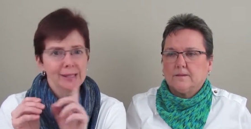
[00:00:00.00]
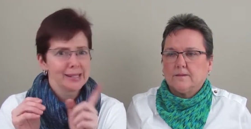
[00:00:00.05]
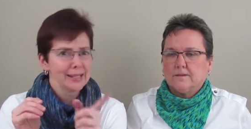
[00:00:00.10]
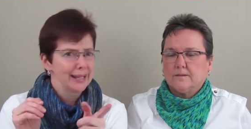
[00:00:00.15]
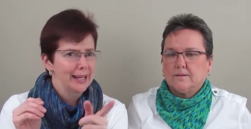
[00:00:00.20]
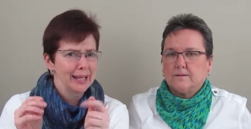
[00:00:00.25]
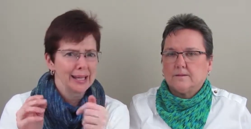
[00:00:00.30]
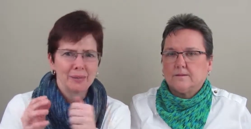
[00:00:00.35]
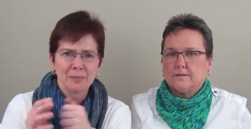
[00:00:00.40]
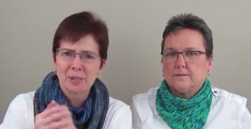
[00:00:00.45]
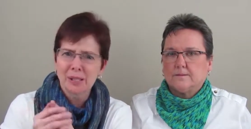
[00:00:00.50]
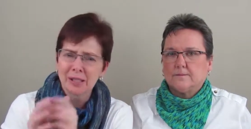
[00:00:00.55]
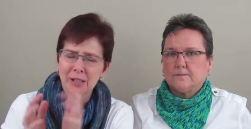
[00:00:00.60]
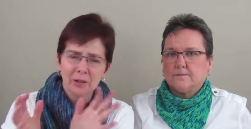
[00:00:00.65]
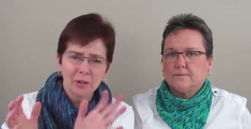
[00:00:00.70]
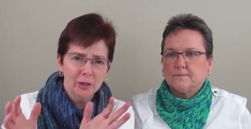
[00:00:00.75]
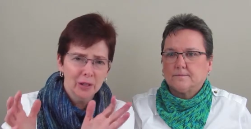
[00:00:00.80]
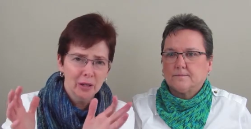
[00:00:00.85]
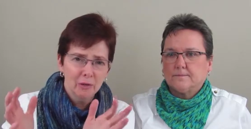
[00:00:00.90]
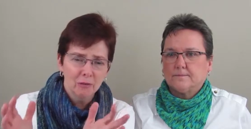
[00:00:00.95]
Speaker 1: Once again, I'm
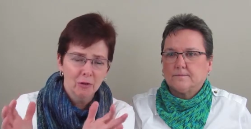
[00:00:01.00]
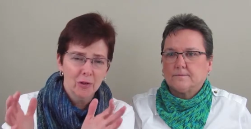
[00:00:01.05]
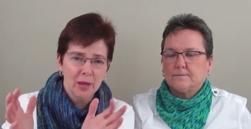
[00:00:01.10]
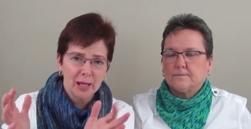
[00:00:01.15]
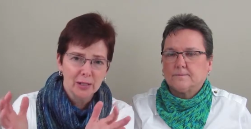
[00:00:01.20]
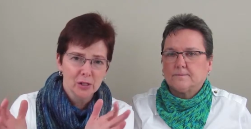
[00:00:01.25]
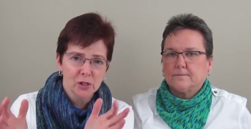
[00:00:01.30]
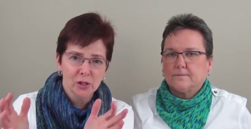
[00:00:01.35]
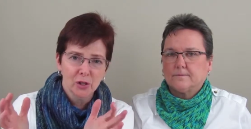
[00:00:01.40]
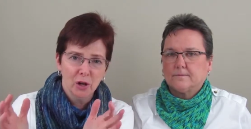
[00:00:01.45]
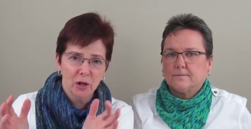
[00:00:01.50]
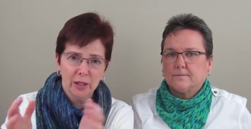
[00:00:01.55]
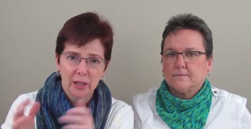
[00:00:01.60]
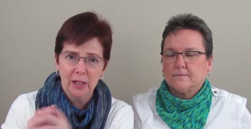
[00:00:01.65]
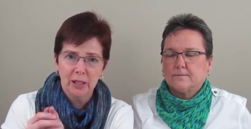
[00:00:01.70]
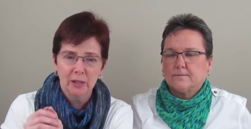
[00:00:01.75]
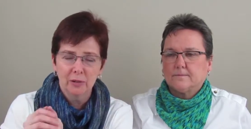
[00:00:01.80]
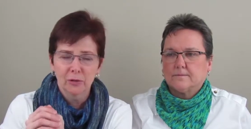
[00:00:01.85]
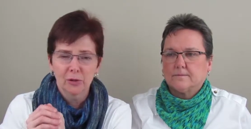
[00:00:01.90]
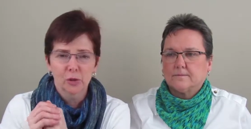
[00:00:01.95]
still looking for that
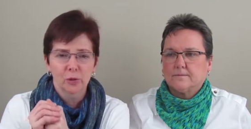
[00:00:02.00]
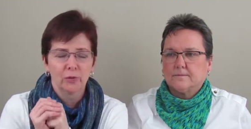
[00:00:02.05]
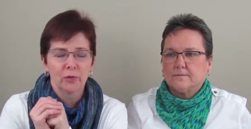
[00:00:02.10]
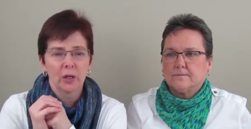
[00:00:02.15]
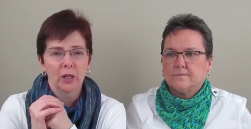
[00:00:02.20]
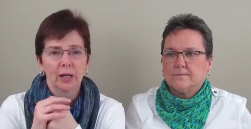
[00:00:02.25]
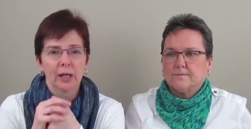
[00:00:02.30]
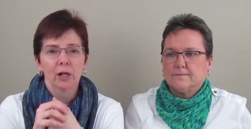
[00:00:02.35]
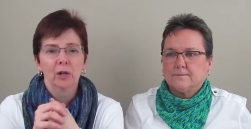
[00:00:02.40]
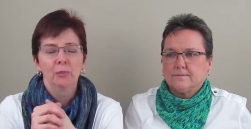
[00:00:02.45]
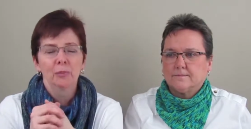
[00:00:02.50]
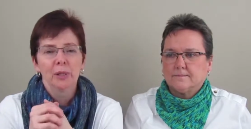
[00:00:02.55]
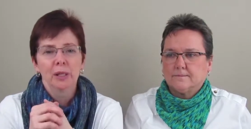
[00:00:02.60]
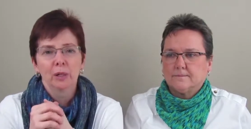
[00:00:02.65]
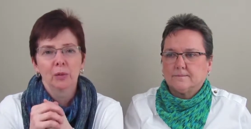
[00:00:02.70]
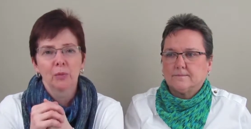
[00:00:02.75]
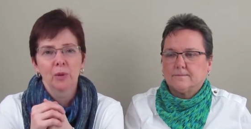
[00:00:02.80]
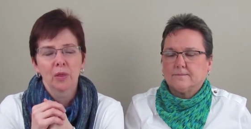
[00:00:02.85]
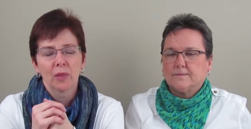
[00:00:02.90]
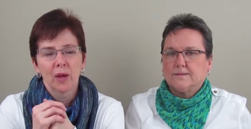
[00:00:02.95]
sock heel, so if you can help
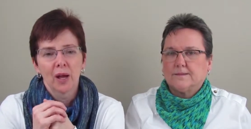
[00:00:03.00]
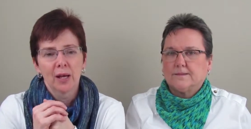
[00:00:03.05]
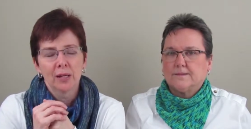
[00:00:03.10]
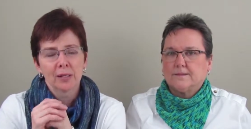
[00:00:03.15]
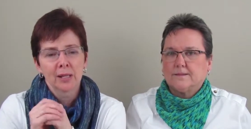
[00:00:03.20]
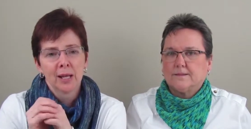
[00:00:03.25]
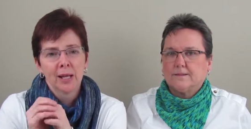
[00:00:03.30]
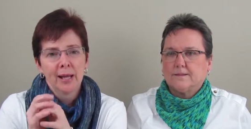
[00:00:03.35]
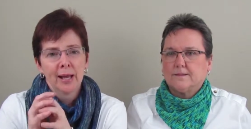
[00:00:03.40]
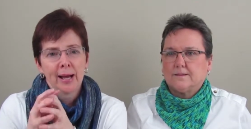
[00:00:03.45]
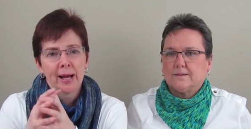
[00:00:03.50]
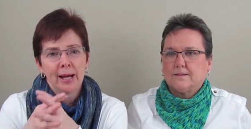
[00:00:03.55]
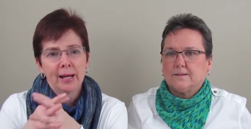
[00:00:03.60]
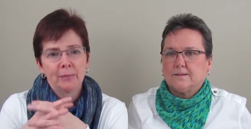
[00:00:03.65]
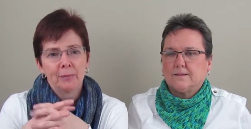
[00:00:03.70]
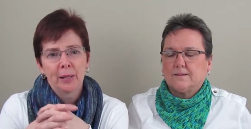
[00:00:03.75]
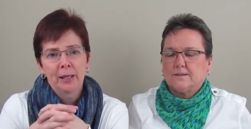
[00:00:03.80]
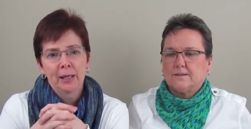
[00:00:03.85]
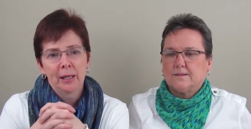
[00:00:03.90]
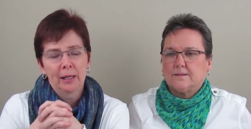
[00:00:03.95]
me out with that,
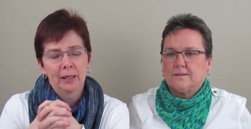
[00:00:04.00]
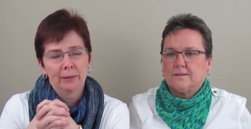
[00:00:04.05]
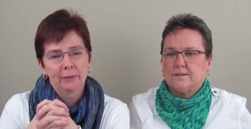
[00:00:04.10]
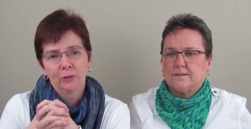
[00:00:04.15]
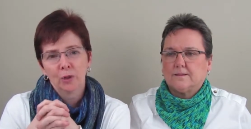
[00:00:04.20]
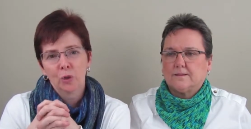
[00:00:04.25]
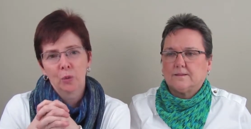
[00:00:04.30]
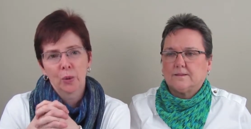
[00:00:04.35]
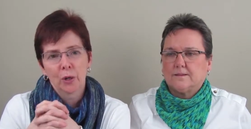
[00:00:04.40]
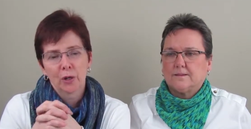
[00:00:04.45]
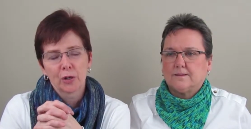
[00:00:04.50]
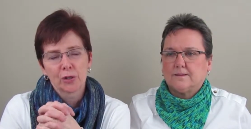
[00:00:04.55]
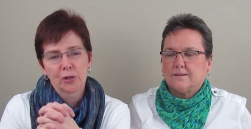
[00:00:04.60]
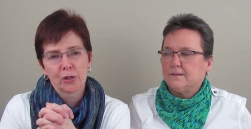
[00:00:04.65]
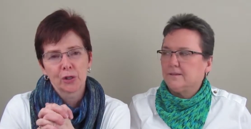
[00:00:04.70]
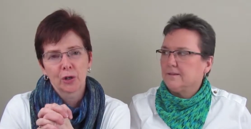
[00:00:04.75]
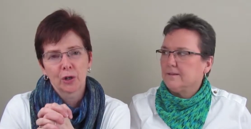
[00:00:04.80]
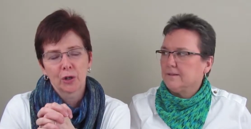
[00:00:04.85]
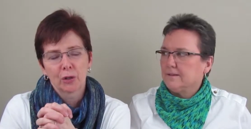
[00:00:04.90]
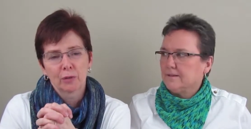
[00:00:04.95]
um, and I'll know where to
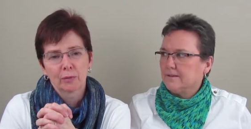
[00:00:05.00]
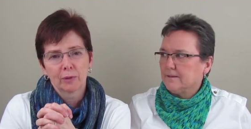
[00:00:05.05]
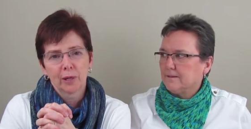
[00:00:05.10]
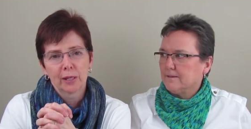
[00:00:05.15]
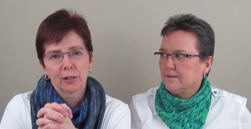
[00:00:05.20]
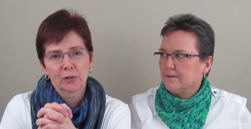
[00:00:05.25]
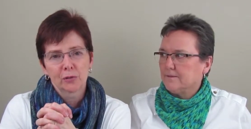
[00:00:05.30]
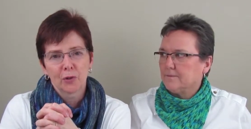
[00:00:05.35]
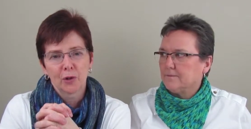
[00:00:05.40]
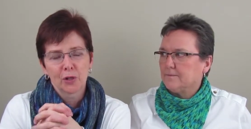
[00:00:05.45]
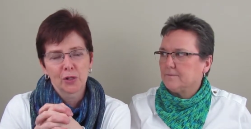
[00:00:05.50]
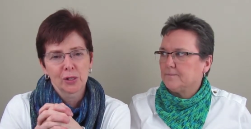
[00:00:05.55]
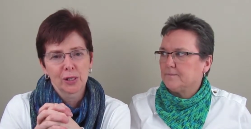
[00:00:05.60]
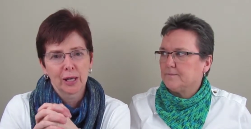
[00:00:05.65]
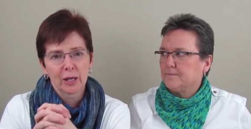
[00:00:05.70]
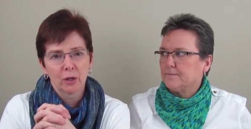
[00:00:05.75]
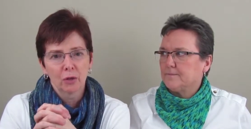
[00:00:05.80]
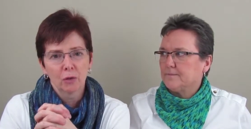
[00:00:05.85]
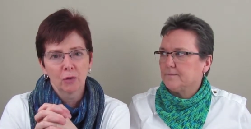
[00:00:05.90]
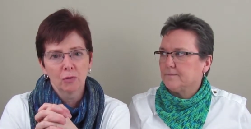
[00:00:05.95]
start as far
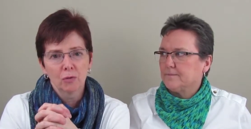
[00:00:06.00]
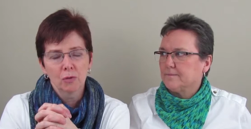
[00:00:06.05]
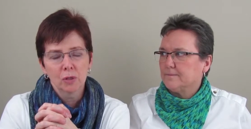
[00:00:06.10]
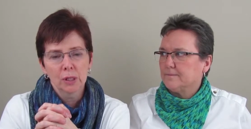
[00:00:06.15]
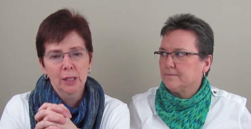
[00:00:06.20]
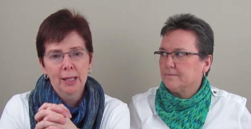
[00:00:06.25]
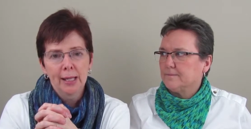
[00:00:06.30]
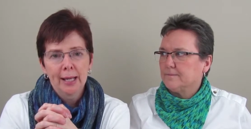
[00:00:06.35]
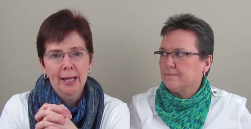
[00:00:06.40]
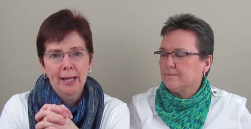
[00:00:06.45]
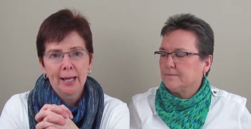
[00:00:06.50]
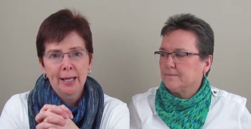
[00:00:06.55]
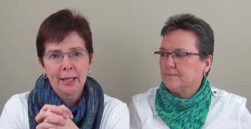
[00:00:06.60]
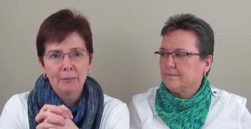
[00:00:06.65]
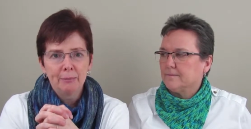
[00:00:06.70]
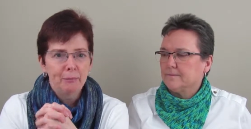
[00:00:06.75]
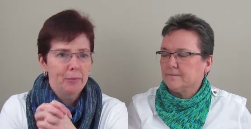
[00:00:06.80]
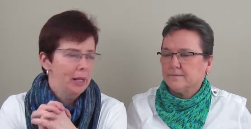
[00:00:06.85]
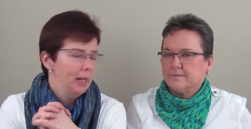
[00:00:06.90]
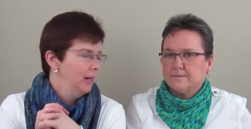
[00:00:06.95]
as that goes.
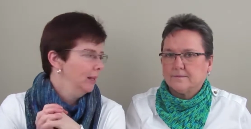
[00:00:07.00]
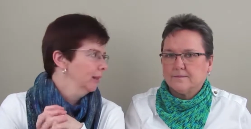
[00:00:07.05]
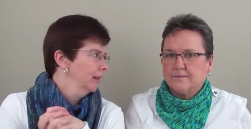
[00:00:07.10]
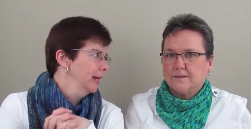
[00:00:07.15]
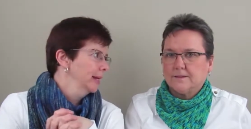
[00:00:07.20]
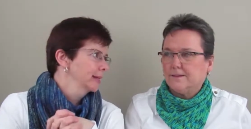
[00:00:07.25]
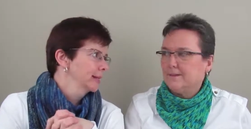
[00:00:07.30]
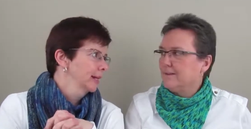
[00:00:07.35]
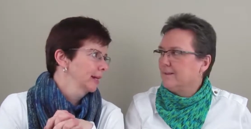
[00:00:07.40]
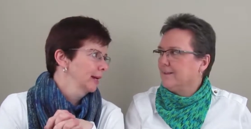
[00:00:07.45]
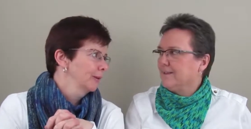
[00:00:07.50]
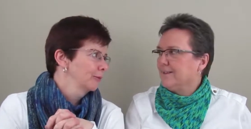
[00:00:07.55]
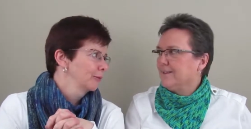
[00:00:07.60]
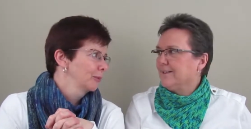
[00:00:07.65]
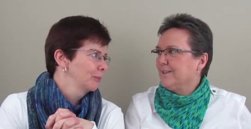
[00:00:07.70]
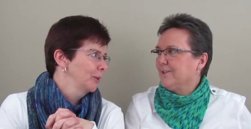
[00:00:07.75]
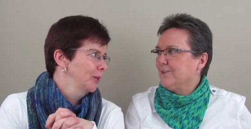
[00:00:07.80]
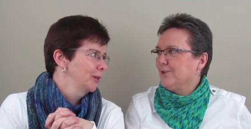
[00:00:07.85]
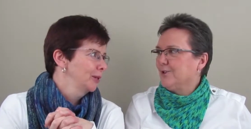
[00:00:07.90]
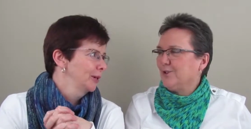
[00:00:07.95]
Um, May, thanks
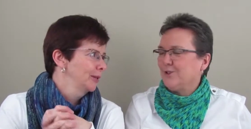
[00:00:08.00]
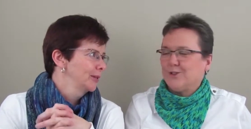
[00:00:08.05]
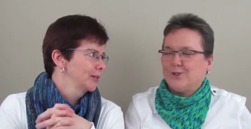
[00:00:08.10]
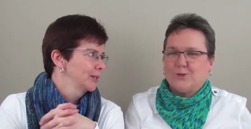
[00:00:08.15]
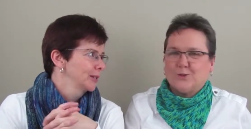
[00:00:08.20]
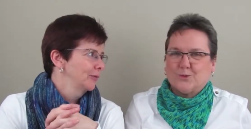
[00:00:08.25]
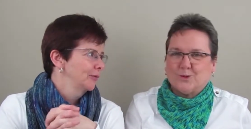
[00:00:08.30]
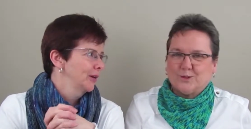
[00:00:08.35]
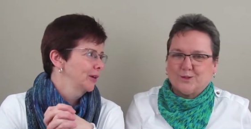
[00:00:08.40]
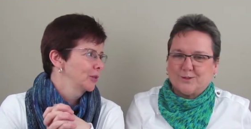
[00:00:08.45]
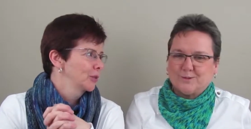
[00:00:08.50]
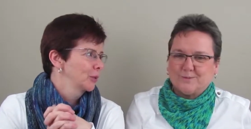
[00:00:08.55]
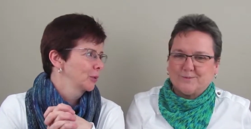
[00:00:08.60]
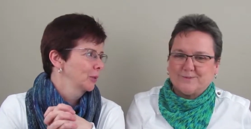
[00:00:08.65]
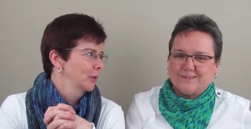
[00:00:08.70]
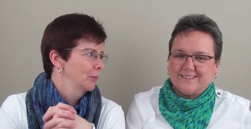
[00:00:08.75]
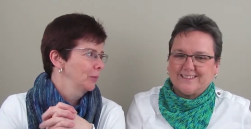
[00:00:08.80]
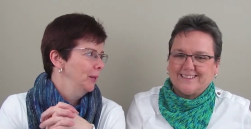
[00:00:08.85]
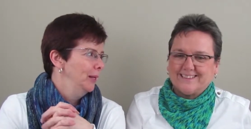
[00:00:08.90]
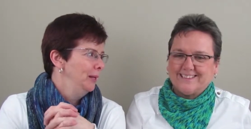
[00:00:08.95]
again for being on this you're
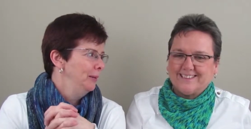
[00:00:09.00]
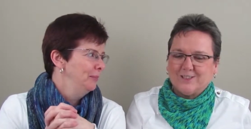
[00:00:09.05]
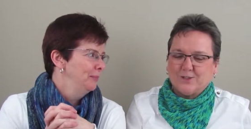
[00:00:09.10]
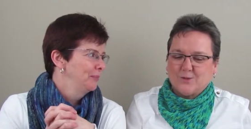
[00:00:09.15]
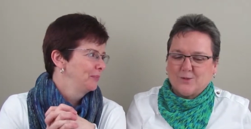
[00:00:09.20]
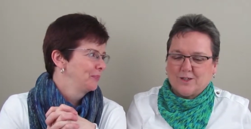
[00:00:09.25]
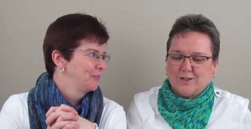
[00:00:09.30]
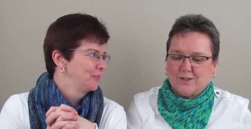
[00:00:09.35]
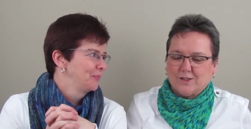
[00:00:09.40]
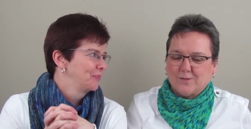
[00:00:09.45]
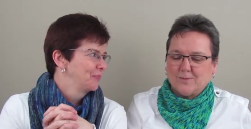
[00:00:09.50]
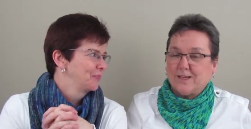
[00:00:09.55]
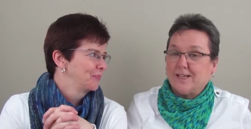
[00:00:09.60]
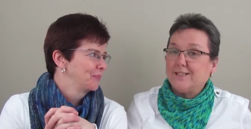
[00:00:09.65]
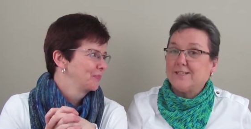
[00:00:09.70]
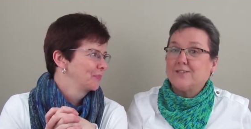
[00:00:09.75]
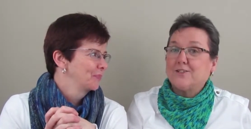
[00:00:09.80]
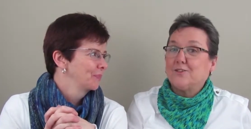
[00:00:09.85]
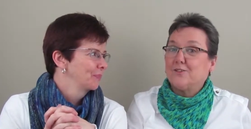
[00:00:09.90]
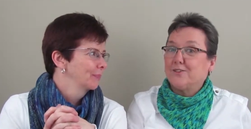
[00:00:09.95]
adventure welcome. with me. You're welcome.
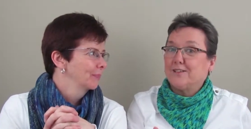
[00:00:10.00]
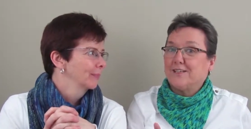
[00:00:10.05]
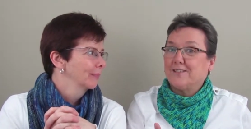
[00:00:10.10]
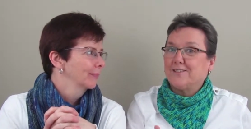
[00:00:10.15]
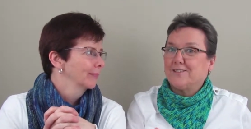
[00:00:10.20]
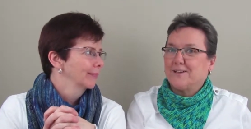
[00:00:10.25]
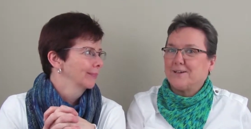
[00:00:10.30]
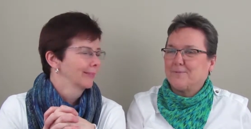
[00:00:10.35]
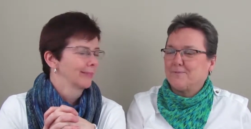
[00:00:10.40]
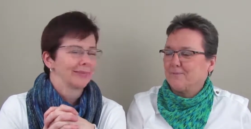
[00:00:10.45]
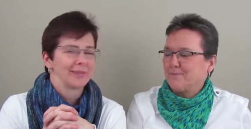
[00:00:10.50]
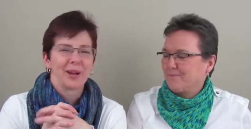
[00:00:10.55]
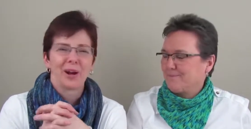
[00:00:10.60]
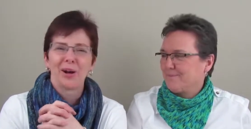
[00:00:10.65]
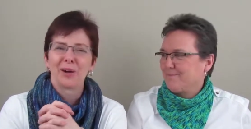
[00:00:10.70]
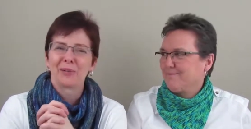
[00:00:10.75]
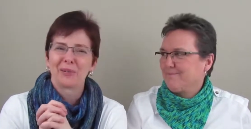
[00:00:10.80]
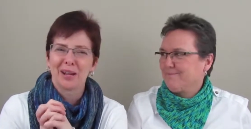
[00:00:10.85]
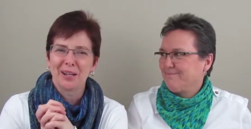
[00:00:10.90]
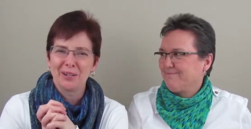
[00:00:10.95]
Until next time.
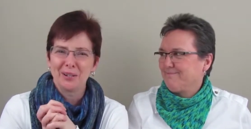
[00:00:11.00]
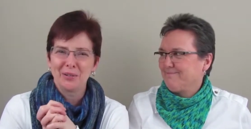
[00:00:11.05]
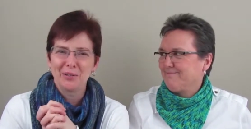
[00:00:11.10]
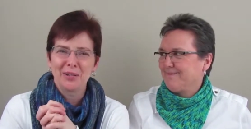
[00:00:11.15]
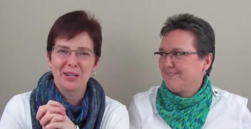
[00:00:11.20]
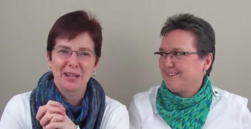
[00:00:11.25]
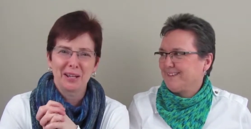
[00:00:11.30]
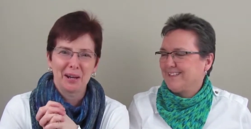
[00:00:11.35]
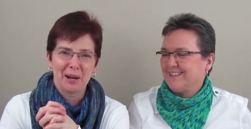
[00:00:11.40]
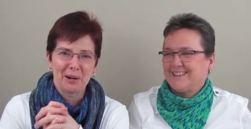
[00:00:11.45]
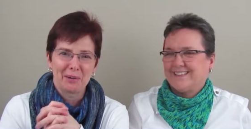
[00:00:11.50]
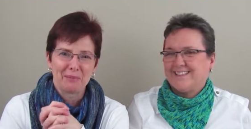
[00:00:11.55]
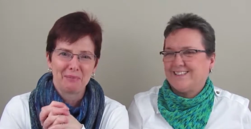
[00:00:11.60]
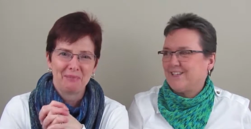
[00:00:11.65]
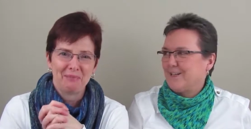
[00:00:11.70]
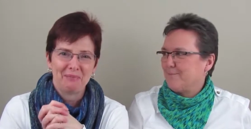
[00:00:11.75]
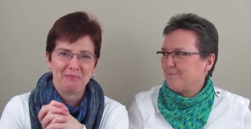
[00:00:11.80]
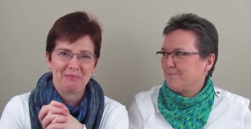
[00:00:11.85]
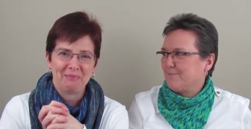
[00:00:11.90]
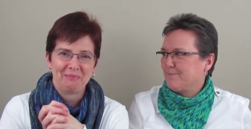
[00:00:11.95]
All right. You take care.
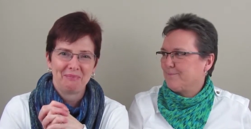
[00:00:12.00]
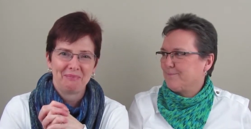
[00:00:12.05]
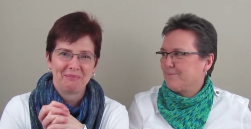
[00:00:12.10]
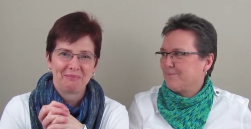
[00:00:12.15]
Yeah.